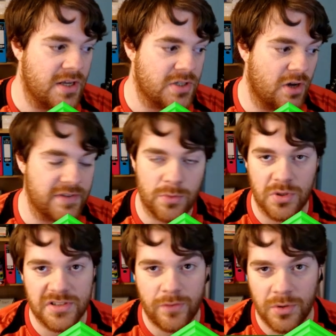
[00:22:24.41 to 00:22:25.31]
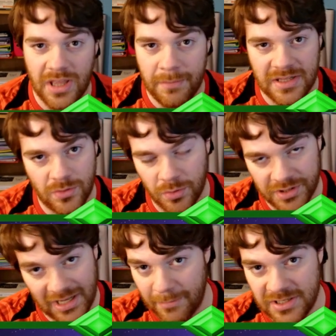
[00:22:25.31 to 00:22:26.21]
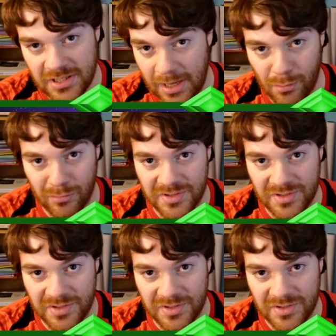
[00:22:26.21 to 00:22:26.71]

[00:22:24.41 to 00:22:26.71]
So if it's a water forward, that means all the damage they will